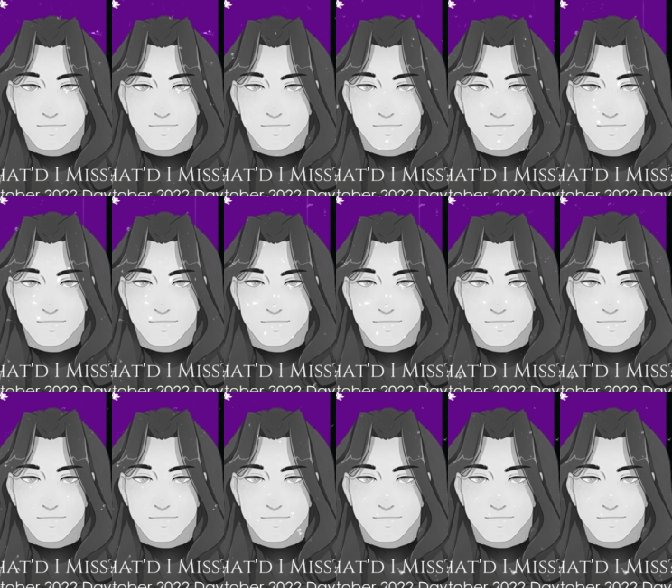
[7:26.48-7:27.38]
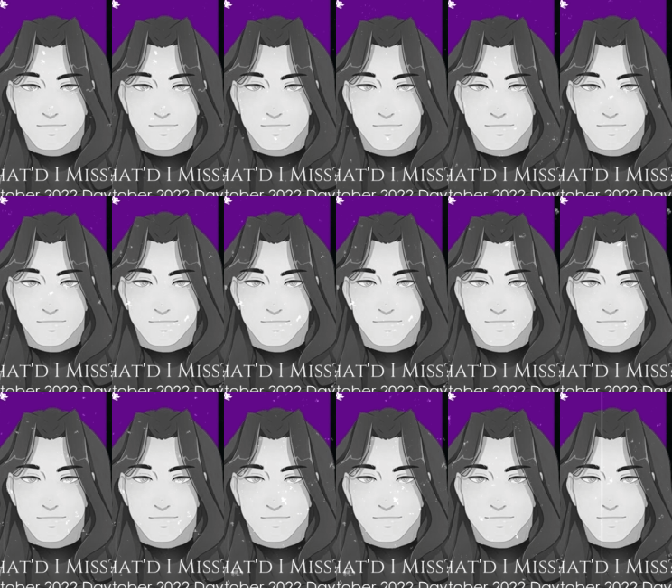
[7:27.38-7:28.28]
ad an admirable trait as
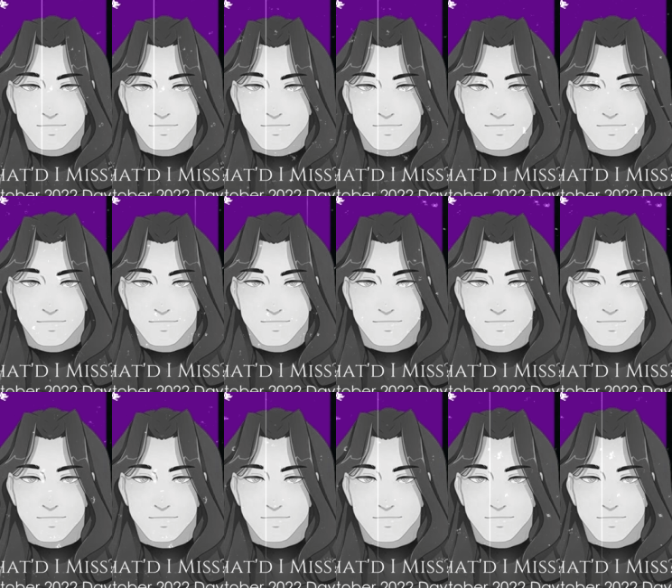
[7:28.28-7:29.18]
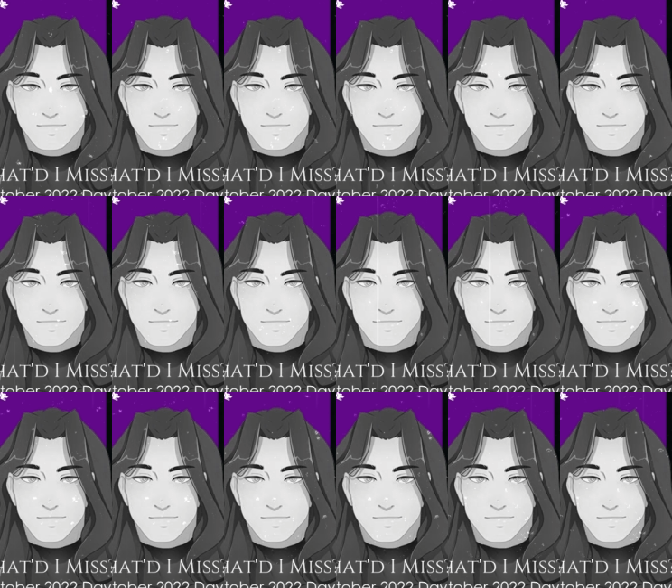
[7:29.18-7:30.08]
far as I'm concerned. I, I know
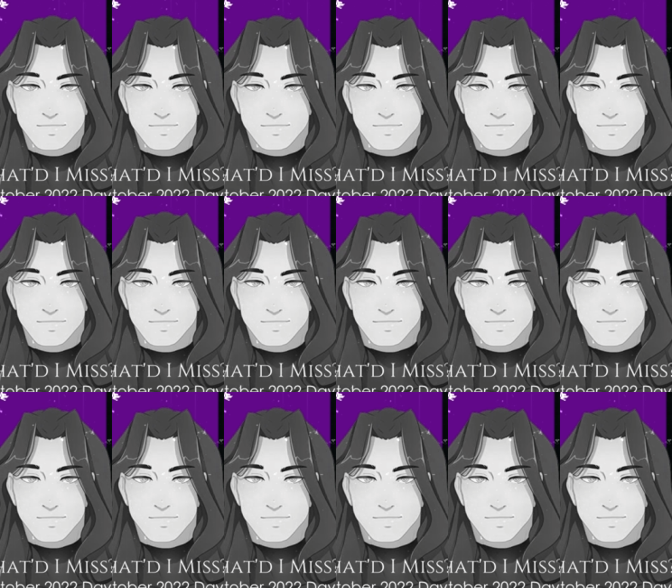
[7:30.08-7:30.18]
some